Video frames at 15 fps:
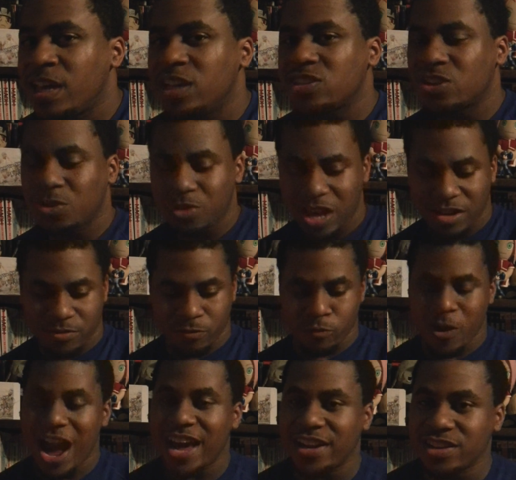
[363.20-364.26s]
so you have
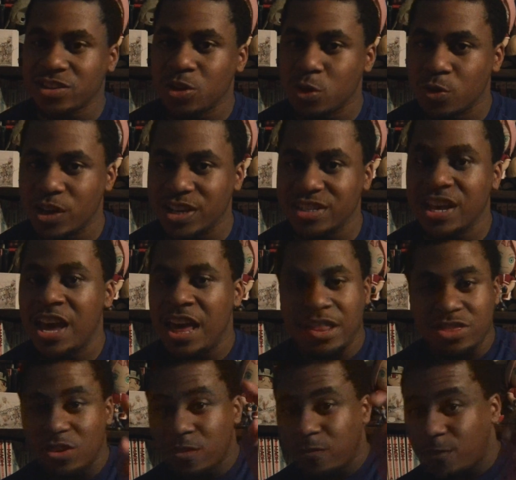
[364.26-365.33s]
Raditz, who is
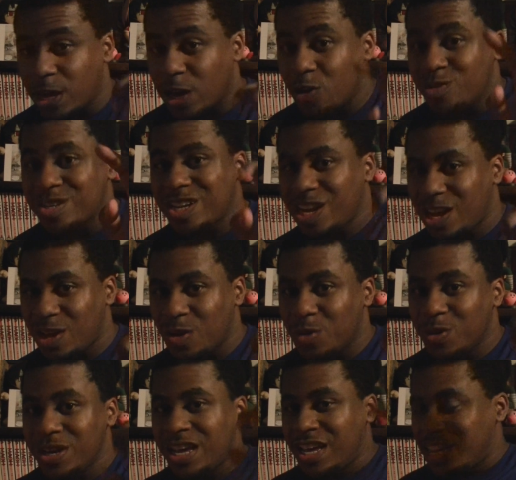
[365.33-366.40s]
the failed
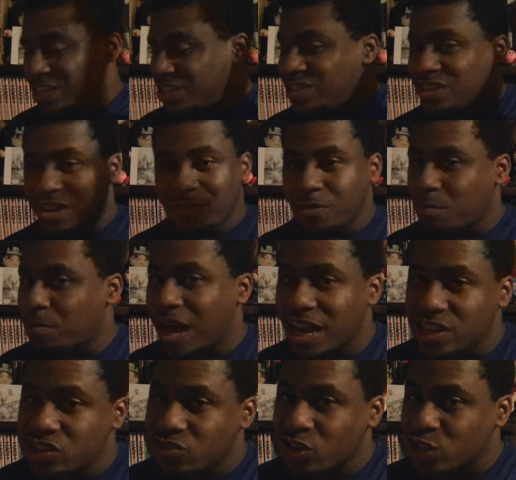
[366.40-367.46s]
clone, different body
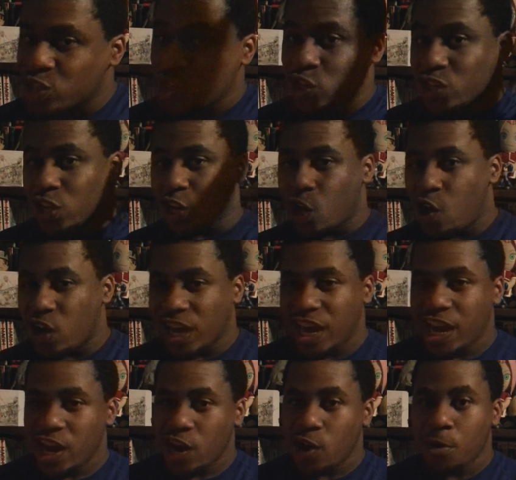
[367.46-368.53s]
structure, the long
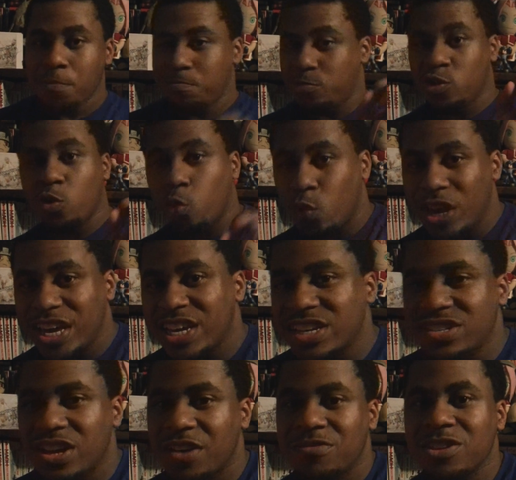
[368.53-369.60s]
hair, the
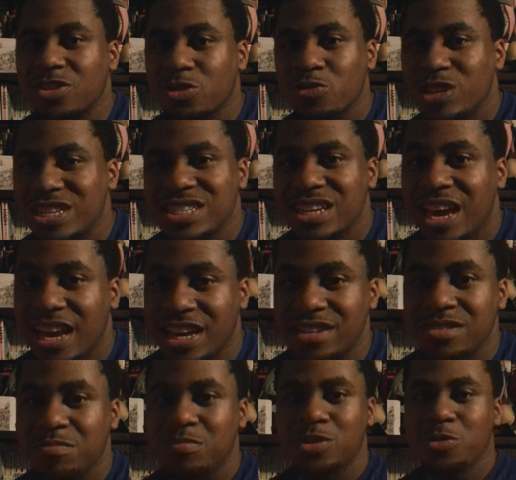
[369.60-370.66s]
weakest of the three
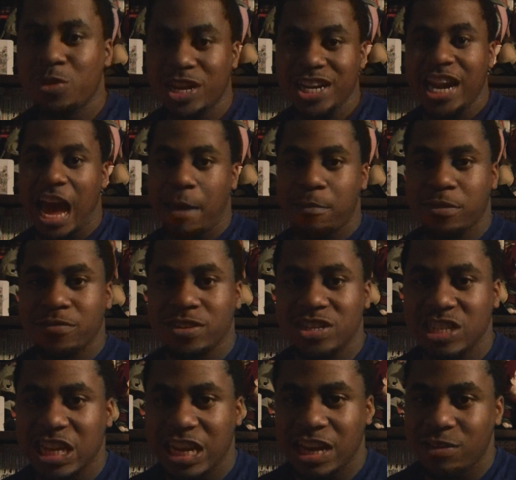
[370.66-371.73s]
Saiyans between Nappa,
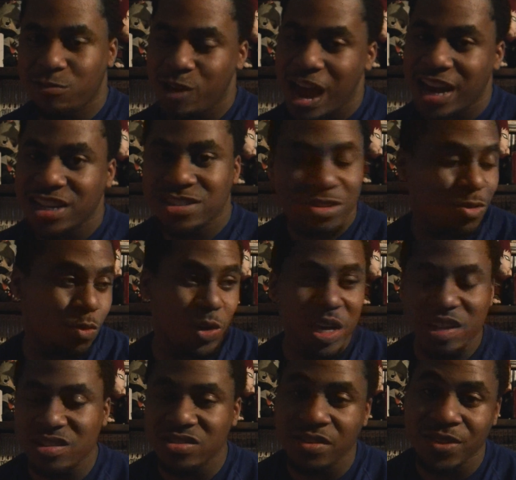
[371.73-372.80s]
Vegeta, and Raditz, the
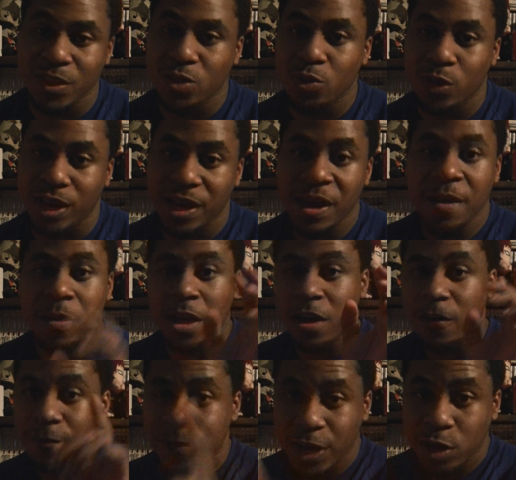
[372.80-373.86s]
weakest of the three.
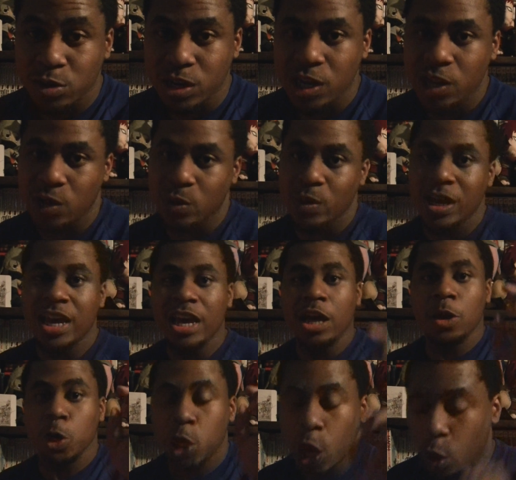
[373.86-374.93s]
Failed clone.
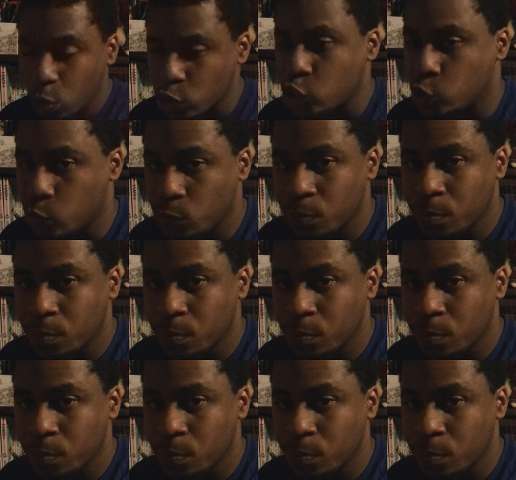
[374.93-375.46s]
Goku.